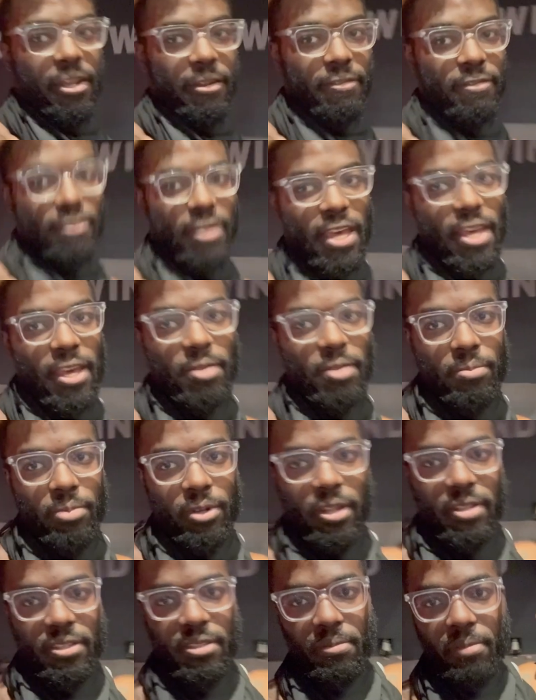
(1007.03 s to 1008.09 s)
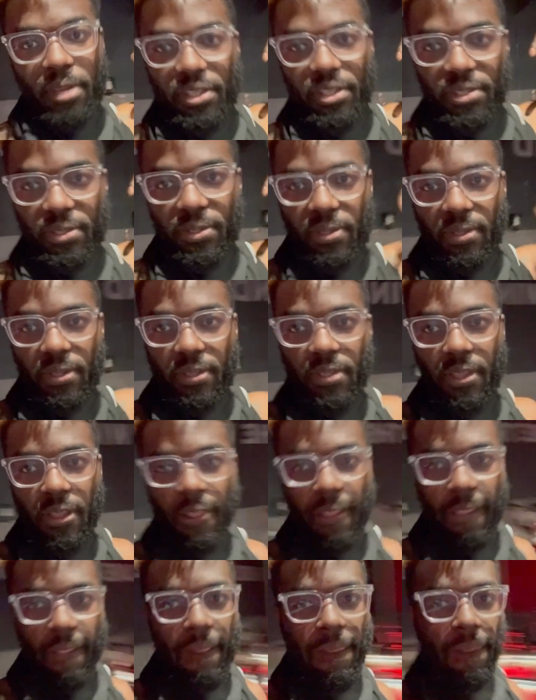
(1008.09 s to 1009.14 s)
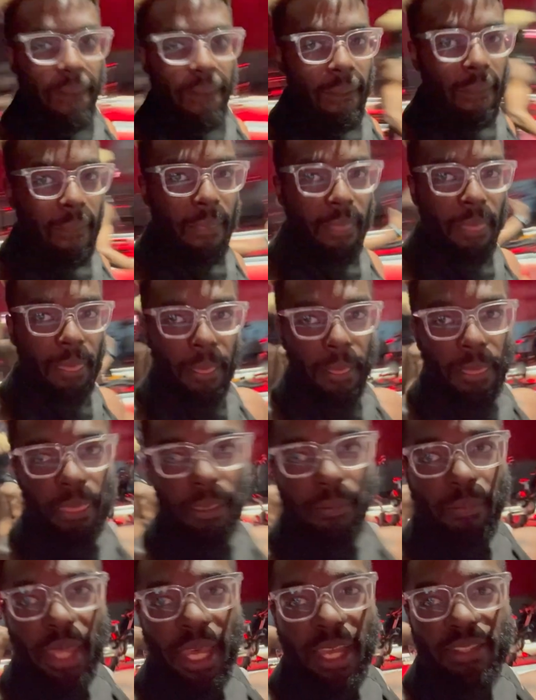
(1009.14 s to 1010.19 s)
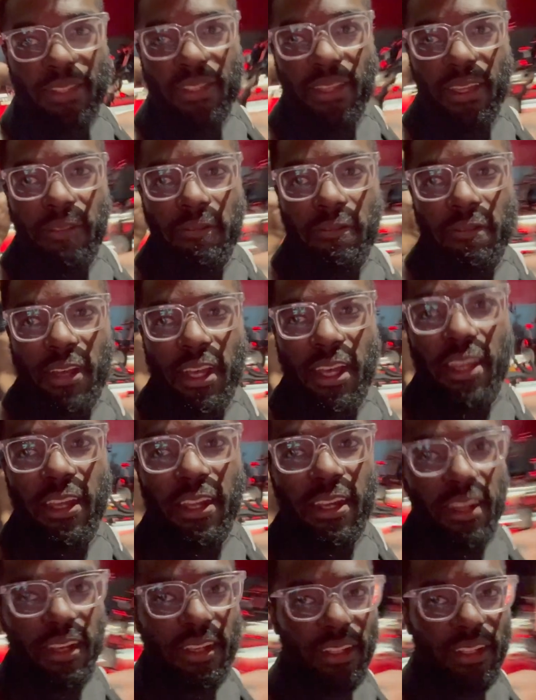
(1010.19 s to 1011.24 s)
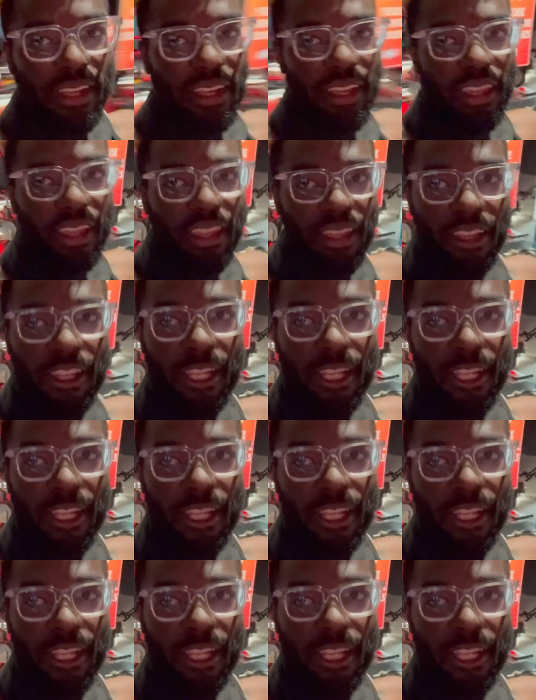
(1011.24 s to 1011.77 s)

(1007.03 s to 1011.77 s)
of fat, put on some muscle. The back's looking fire. Dang.